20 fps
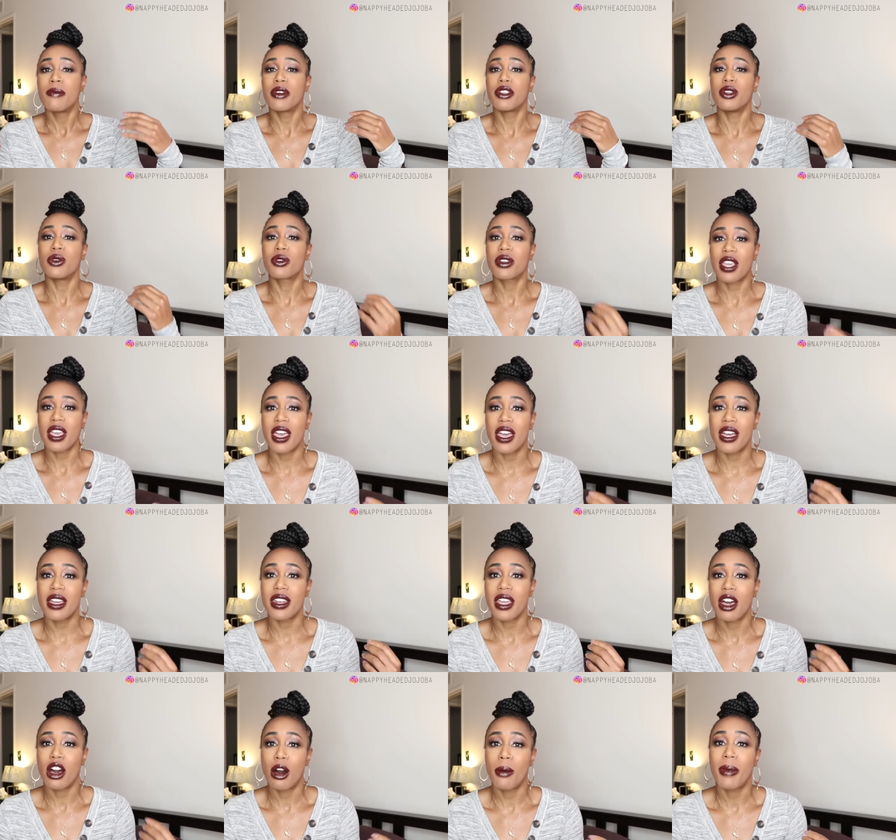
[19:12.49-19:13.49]
but you
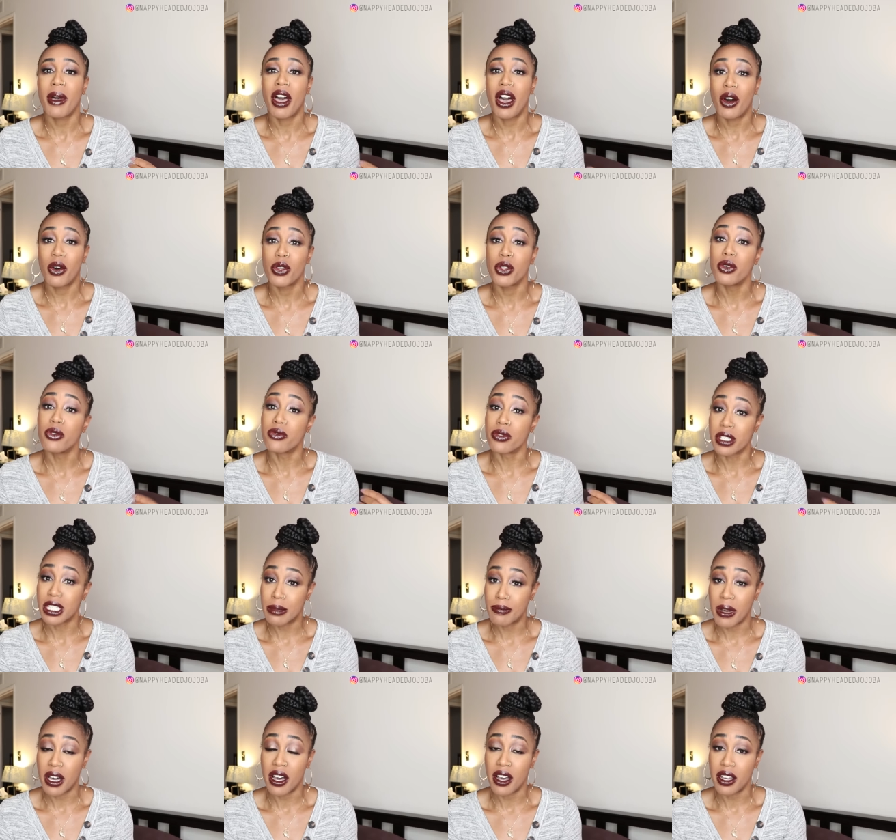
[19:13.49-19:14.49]
can help how you
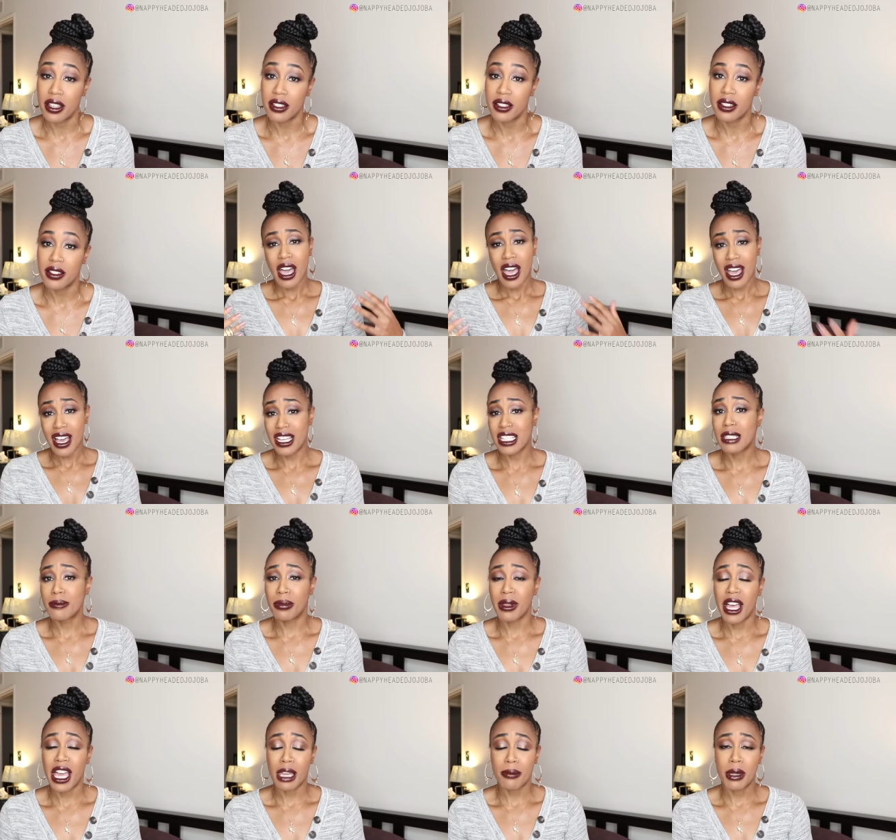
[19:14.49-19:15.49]
respond as
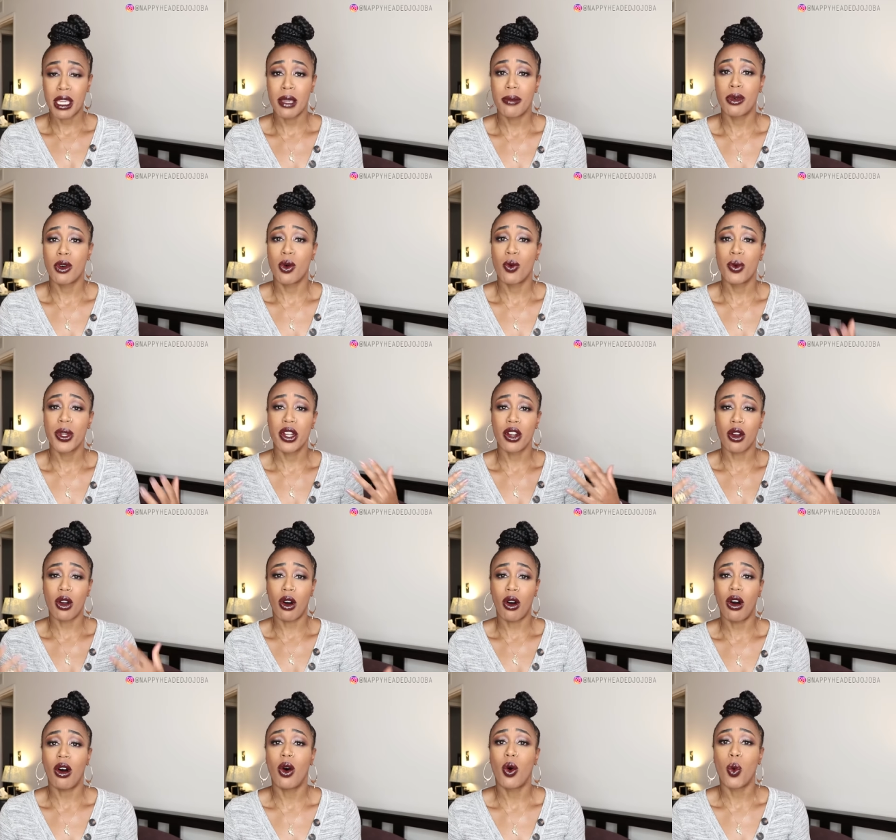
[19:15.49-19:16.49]
black people, we are
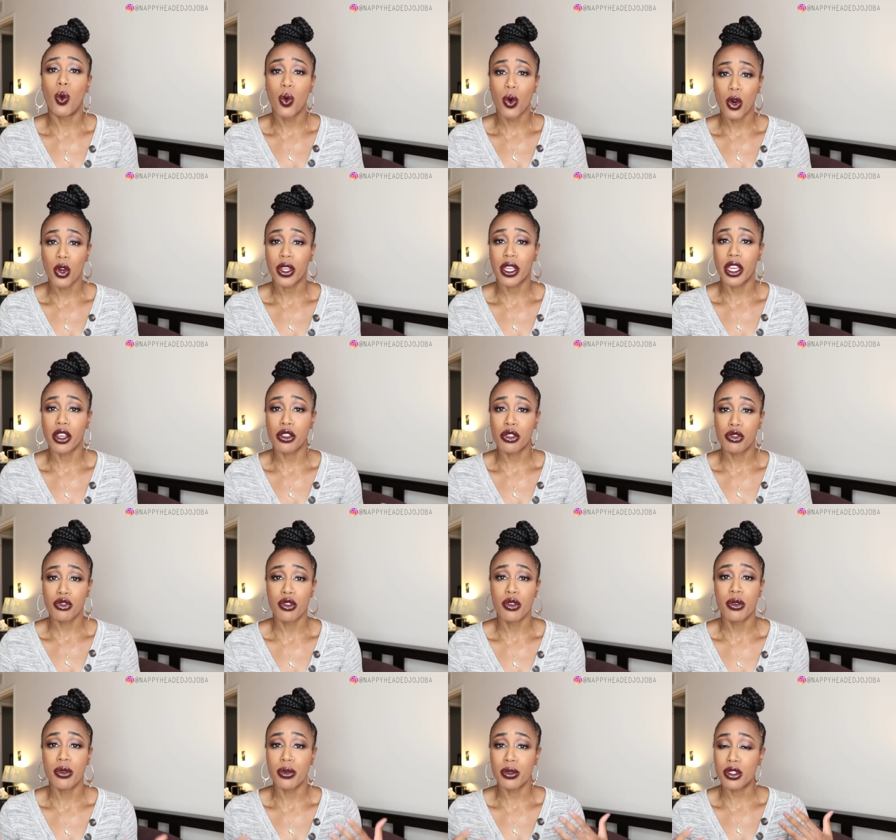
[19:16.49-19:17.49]
all working
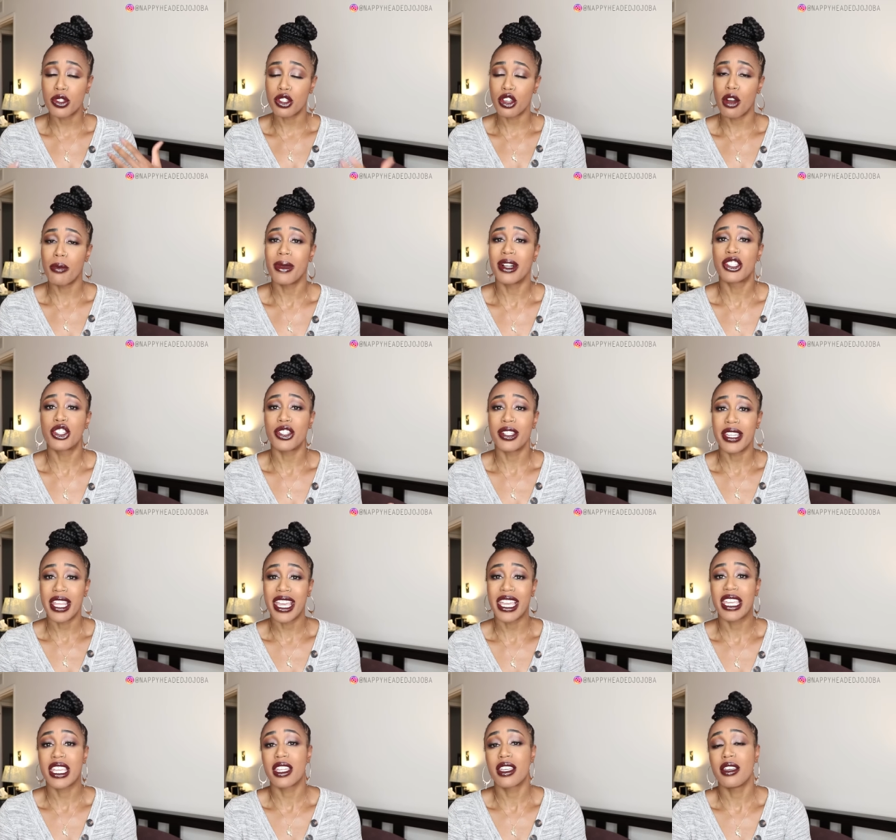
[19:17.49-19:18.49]
through so much
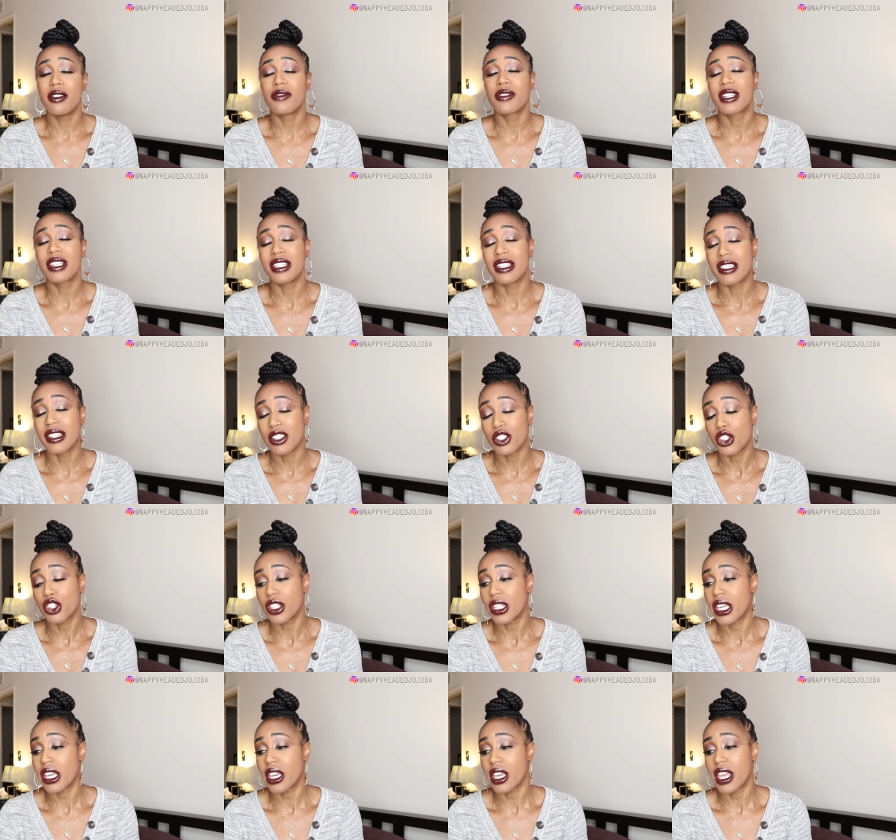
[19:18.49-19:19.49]
negative
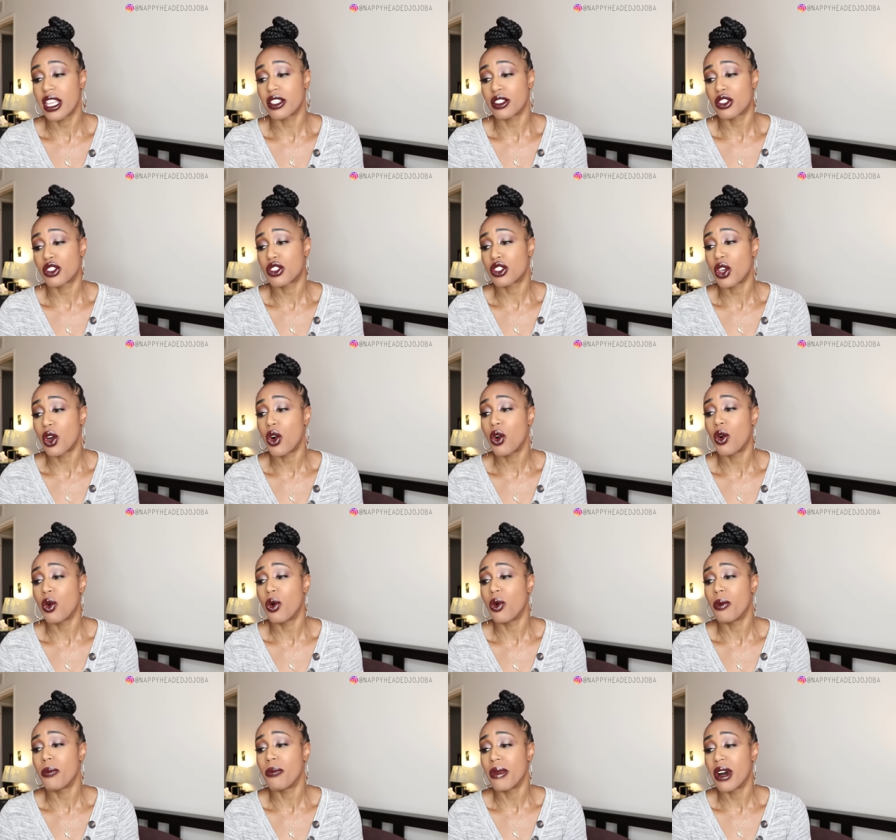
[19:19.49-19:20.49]
conditioning and
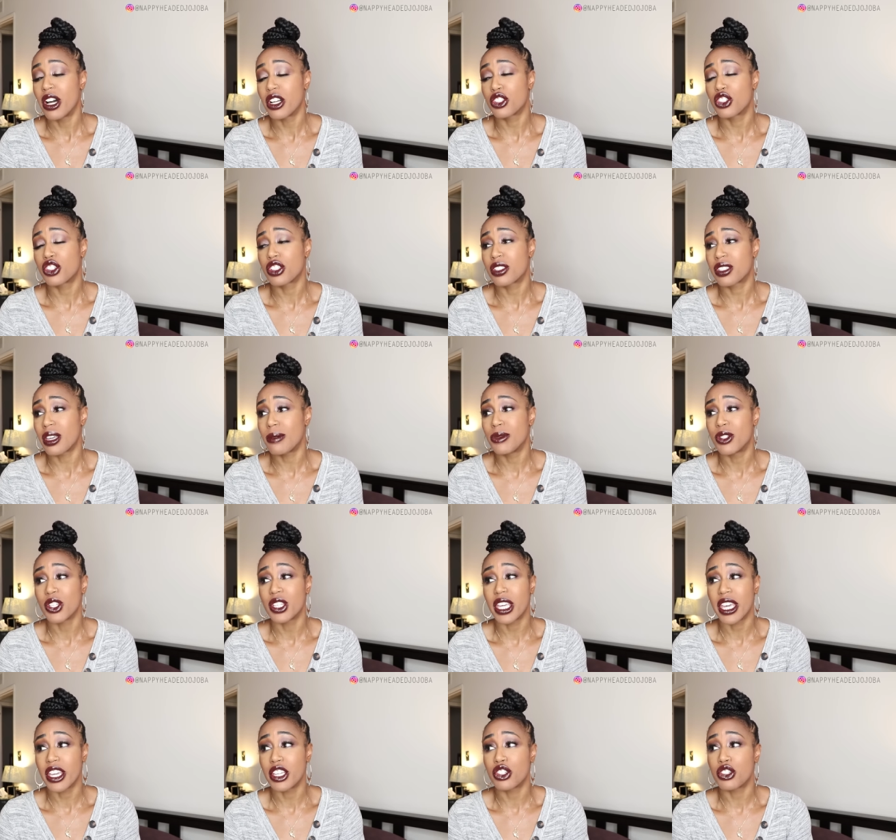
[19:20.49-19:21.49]
so much
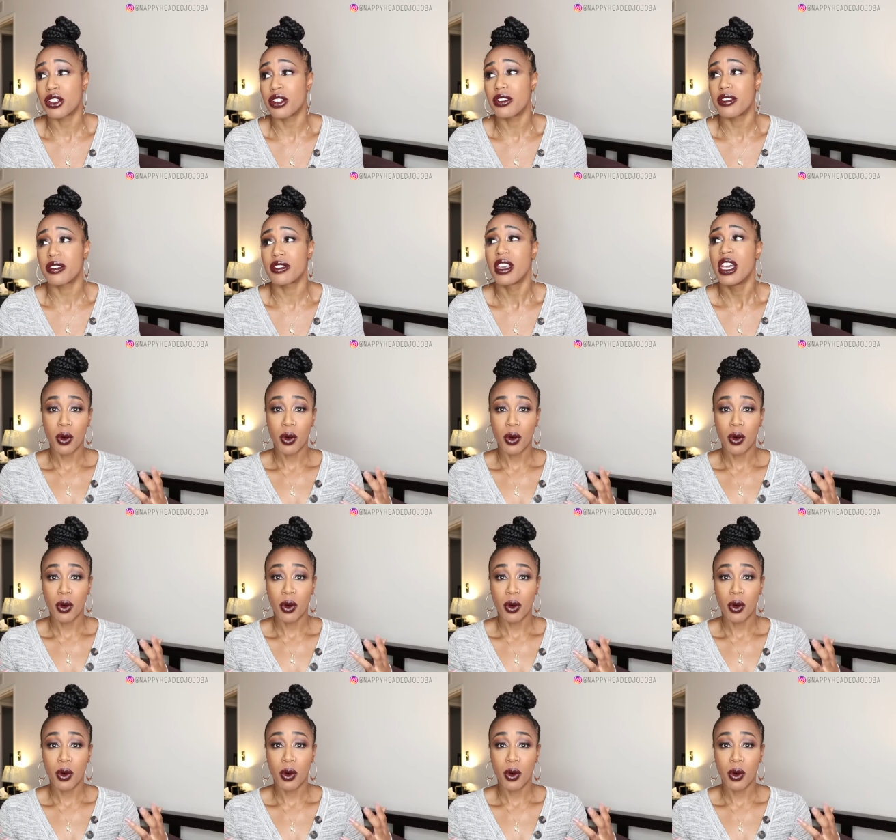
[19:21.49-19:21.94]
subjugation,